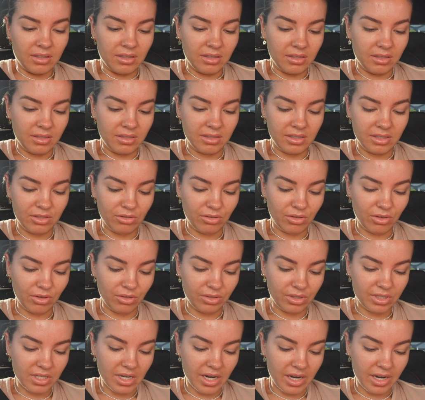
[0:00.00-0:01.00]
I do it all
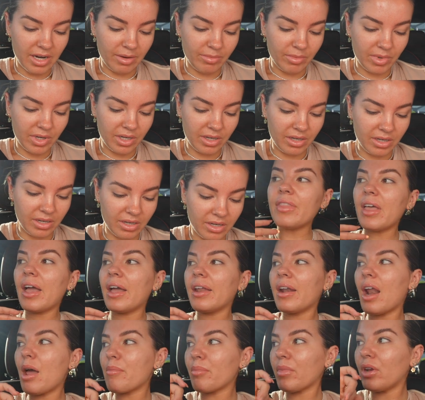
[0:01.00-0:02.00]
the time. And
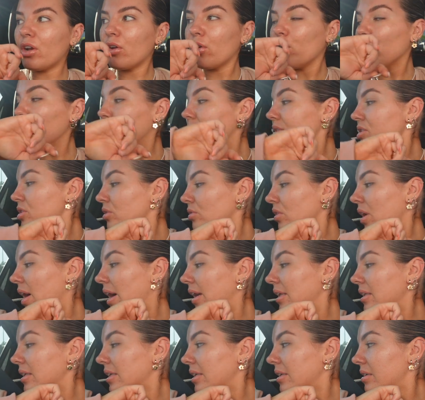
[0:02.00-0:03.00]
then I'm gonna Uber to
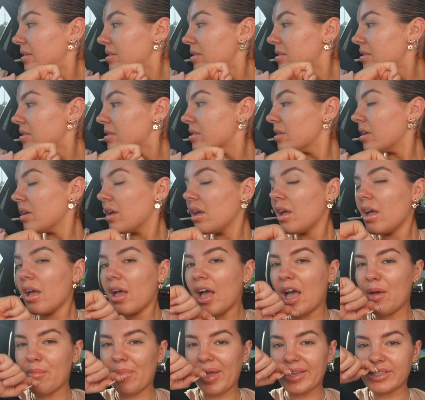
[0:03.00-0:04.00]
Riley's
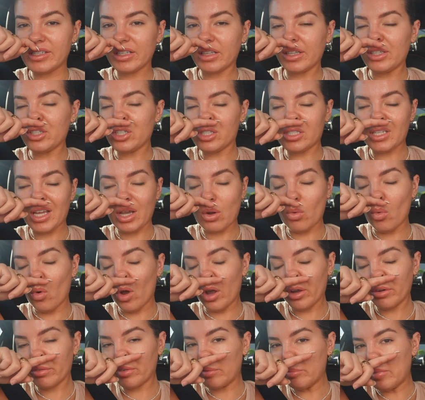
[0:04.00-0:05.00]
and basically just like
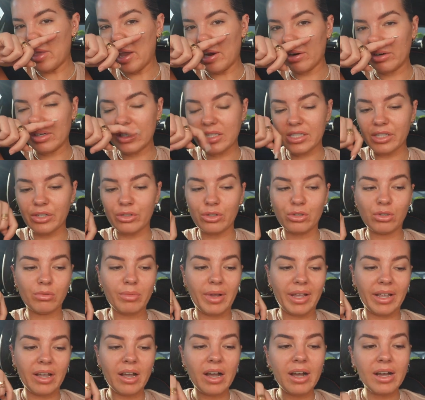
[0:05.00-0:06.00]
work from there until
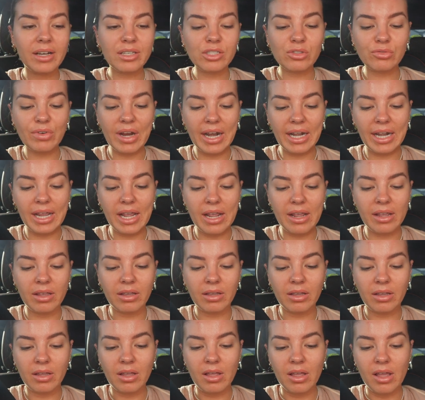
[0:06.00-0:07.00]
my car's ready
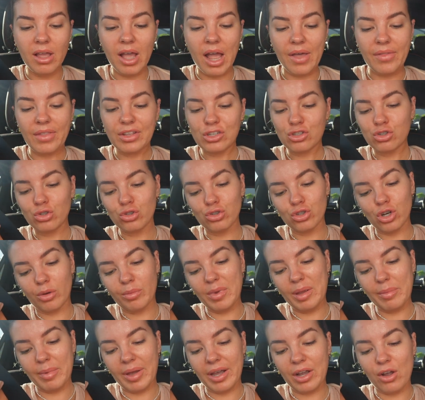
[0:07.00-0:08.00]
and then she'll drop
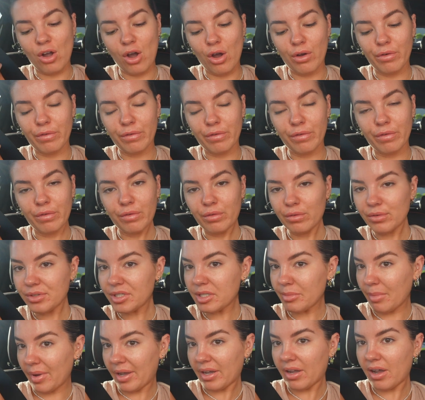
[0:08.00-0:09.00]
me back off
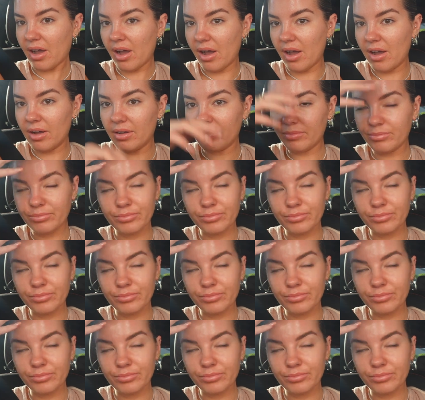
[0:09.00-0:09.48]
to my car